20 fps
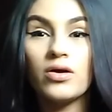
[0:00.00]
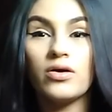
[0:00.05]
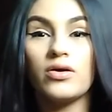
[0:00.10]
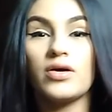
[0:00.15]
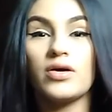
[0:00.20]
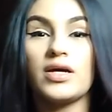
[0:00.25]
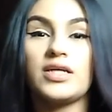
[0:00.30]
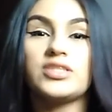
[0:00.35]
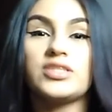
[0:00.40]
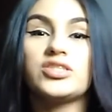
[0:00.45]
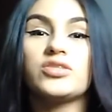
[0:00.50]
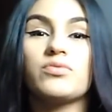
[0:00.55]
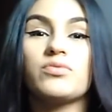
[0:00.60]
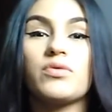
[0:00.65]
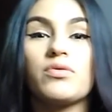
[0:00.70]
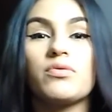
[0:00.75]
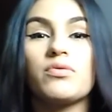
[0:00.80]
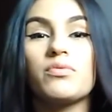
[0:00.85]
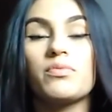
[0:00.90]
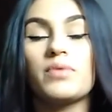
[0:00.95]
Okay, so we
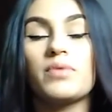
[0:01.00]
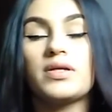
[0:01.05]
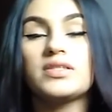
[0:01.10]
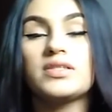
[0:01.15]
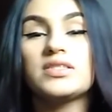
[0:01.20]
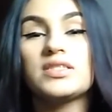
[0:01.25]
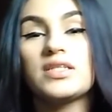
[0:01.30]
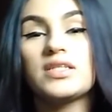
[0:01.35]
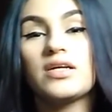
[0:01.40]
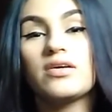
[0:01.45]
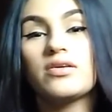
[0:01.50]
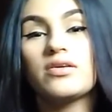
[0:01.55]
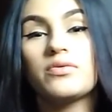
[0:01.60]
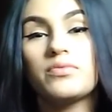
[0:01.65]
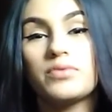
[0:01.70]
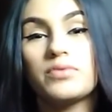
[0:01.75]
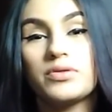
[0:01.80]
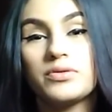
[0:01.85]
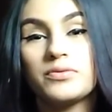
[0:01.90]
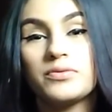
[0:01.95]
were renting out a
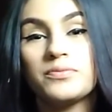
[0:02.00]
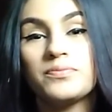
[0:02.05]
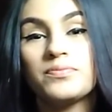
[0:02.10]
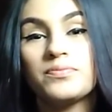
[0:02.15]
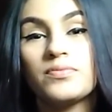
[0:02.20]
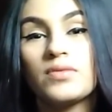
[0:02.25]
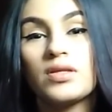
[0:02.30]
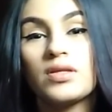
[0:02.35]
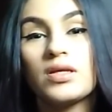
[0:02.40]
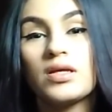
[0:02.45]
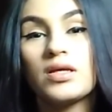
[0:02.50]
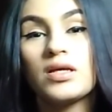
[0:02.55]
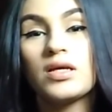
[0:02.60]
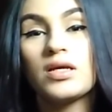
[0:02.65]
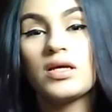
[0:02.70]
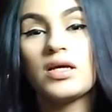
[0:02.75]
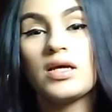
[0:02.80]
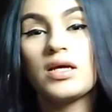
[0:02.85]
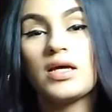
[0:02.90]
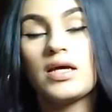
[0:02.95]
room,
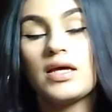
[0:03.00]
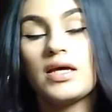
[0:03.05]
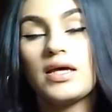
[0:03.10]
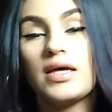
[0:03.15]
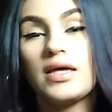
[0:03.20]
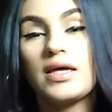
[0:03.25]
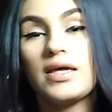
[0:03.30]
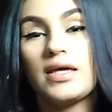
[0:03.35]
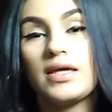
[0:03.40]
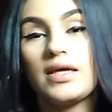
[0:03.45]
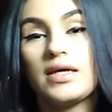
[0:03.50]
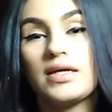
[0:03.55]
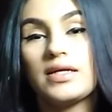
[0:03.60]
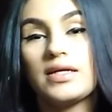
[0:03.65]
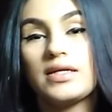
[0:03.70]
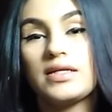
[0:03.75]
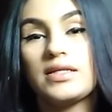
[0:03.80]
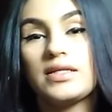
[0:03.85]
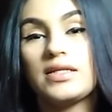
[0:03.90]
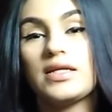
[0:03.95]

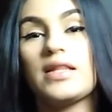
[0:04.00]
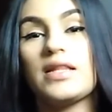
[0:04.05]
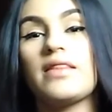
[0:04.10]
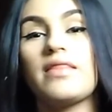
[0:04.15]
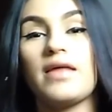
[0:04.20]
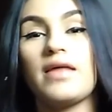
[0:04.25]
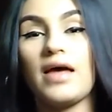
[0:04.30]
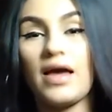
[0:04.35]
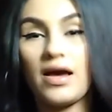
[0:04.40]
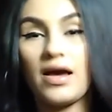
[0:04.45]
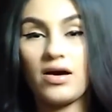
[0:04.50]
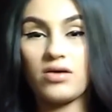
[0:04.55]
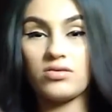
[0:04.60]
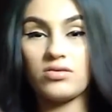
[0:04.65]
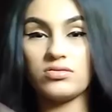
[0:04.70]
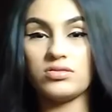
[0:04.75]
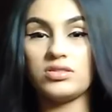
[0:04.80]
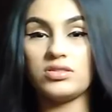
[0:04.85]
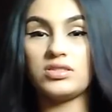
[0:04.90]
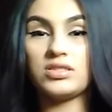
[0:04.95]
and the
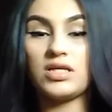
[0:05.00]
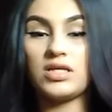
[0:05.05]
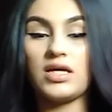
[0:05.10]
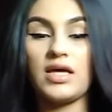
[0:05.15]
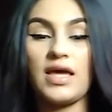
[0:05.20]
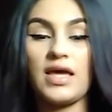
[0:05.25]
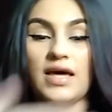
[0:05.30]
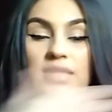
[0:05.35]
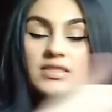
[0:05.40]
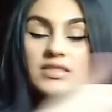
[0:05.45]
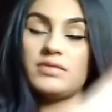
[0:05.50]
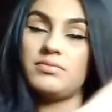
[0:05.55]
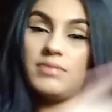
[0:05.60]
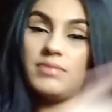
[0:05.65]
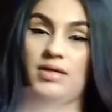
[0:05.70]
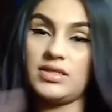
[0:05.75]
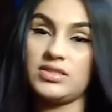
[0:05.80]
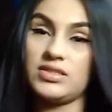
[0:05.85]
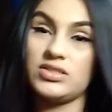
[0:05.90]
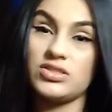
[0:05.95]
house, it has a
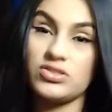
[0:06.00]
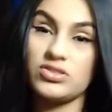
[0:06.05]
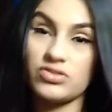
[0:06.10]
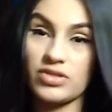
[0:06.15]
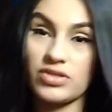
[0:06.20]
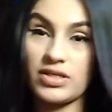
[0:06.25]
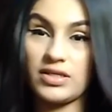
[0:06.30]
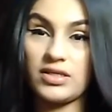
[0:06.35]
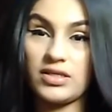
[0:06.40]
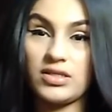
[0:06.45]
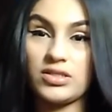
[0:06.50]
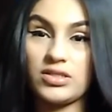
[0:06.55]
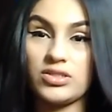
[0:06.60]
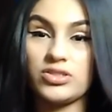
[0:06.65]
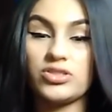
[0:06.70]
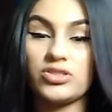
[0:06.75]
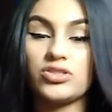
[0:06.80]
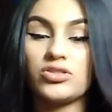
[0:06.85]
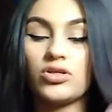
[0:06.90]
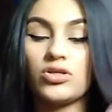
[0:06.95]
main street.
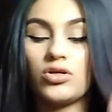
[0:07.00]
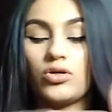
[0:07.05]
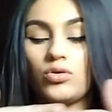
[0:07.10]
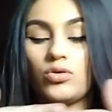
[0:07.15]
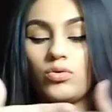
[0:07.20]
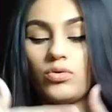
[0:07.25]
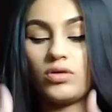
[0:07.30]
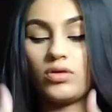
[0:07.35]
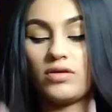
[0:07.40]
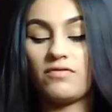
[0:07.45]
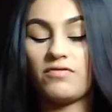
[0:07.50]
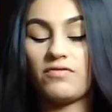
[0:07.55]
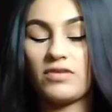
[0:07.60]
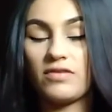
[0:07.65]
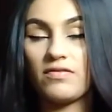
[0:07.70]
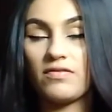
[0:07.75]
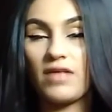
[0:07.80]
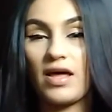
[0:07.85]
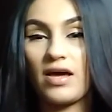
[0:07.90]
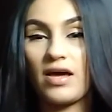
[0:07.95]
So in front
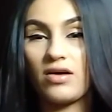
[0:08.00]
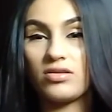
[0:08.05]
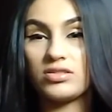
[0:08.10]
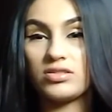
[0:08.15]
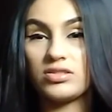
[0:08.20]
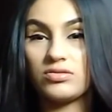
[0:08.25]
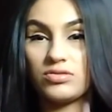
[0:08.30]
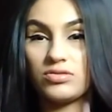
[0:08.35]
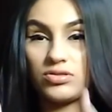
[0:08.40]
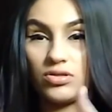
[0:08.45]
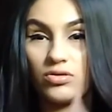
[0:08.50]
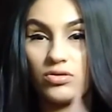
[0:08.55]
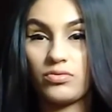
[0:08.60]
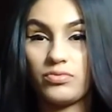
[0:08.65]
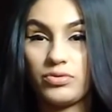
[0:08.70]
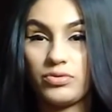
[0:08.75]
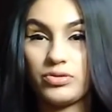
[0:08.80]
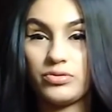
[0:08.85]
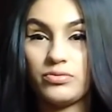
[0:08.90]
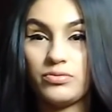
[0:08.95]
of the house, it was our
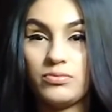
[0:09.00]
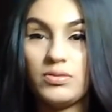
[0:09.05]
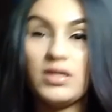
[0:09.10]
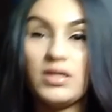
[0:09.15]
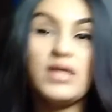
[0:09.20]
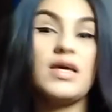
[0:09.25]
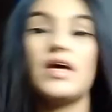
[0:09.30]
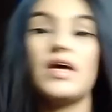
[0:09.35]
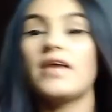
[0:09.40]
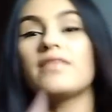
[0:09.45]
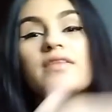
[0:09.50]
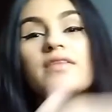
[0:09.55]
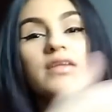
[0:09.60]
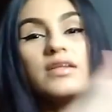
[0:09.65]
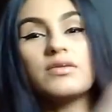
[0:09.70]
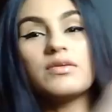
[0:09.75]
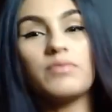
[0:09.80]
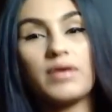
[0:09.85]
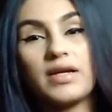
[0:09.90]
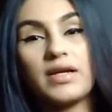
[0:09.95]
room, and
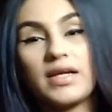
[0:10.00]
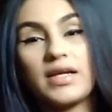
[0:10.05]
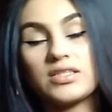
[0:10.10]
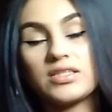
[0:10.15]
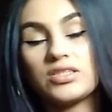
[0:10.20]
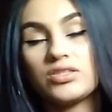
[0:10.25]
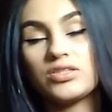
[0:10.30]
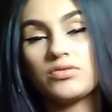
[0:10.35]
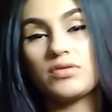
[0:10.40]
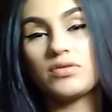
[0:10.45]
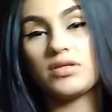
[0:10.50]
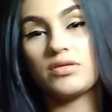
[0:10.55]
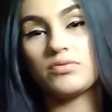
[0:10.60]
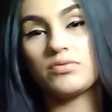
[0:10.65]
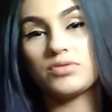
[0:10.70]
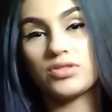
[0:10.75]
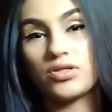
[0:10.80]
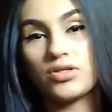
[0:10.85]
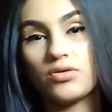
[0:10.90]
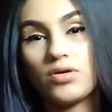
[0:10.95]
then right next to it, it
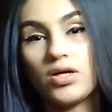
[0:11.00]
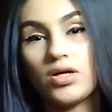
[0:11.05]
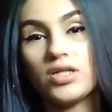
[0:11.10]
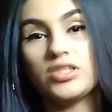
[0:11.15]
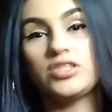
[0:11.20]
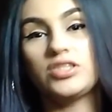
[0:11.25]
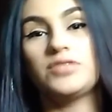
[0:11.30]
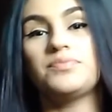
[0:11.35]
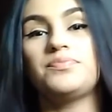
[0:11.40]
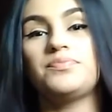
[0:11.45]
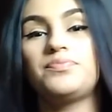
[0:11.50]
was a garage.